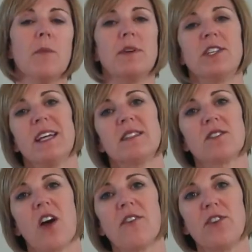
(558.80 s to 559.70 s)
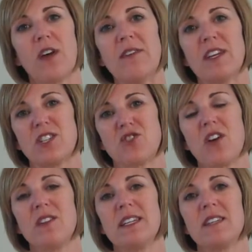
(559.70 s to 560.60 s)
But chances are, if you're having
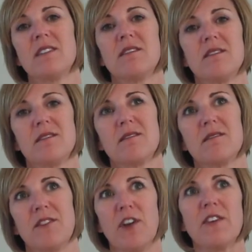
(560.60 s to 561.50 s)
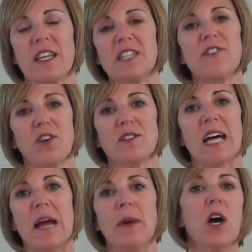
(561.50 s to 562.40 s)
a difficult
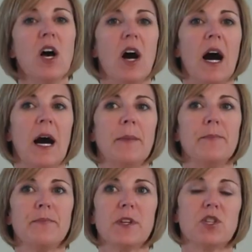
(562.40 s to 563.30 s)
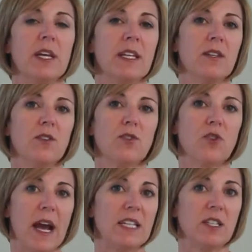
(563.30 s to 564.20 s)
time in
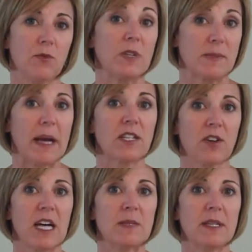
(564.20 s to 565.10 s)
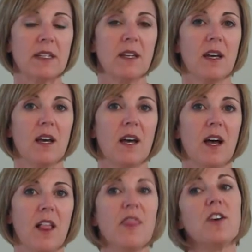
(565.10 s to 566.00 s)
trying to respect your husband,
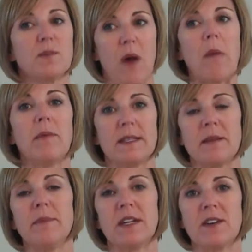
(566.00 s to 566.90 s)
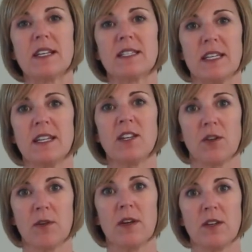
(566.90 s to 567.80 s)
there's probably some bitterness sitting in
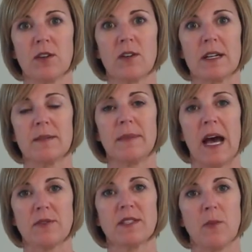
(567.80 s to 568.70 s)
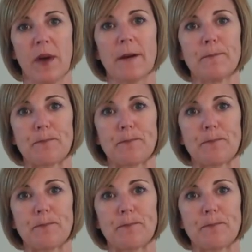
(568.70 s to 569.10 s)
your house somewhere.